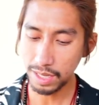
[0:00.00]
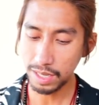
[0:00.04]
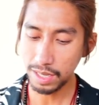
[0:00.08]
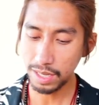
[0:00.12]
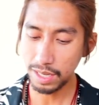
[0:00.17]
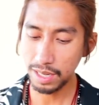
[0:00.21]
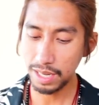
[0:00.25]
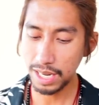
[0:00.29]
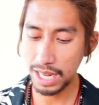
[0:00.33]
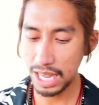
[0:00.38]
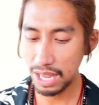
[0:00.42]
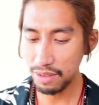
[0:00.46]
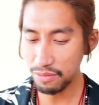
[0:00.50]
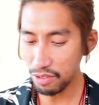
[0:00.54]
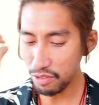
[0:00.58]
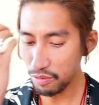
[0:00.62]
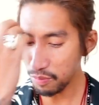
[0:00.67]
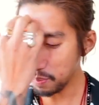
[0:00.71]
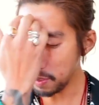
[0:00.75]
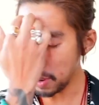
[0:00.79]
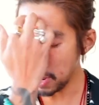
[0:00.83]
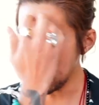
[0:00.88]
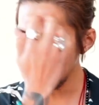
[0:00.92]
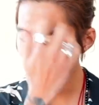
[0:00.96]
Knave
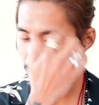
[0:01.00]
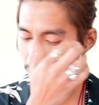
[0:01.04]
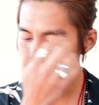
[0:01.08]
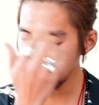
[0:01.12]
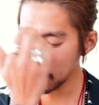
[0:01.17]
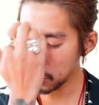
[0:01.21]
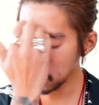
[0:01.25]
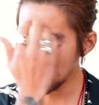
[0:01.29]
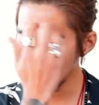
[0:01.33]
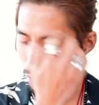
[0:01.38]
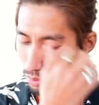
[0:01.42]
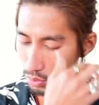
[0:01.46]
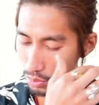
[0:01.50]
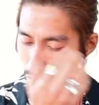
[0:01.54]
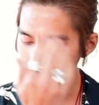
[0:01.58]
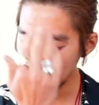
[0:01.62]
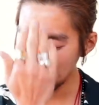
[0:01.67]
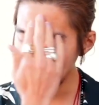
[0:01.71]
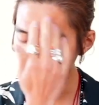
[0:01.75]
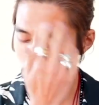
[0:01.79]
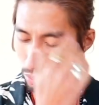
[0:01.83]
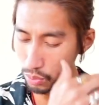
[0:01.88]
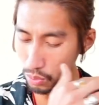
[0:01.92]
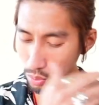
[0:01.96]
of Pentacles.
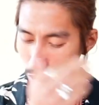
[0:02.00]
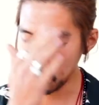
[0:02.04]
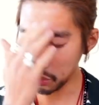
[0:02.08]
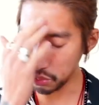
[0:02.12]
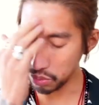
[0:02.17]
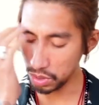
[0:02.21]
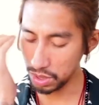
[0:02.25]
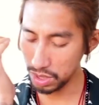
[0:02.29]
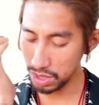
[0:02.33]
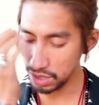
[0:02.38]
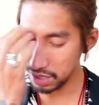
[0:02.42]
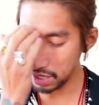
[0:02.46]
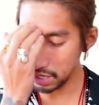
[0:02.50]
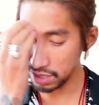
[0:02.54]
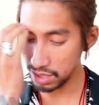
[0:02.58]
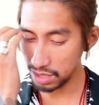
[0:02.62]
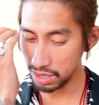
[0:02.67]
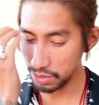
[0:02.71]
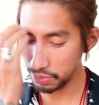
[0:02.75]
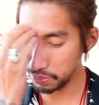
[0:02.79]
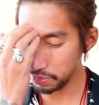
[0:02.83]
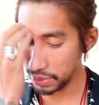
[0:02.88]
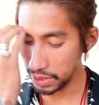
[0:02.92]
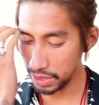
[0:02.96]
Ooh, this
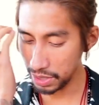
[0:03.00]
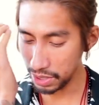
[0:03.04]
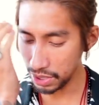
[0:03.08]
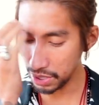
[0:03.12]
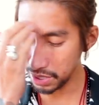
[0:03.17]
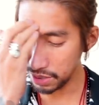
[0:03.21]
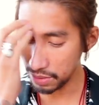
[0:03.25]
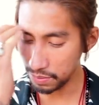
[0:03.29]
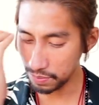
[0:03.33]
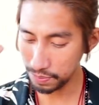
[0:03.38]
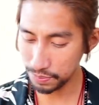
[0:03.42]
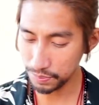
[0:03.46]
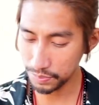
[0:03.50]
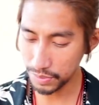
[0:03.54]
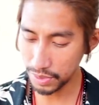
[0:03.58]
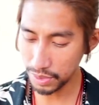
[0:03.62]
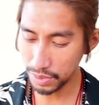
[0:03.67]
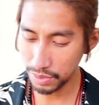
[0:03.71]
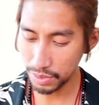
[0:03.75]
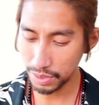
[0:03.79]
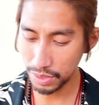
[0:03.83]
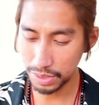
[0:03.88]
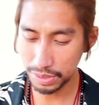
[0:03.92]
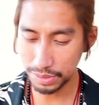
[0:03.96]
hasn't appeared.
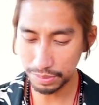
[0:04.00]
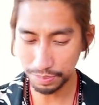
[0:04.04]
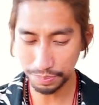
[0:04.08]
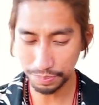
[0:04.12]
Okay.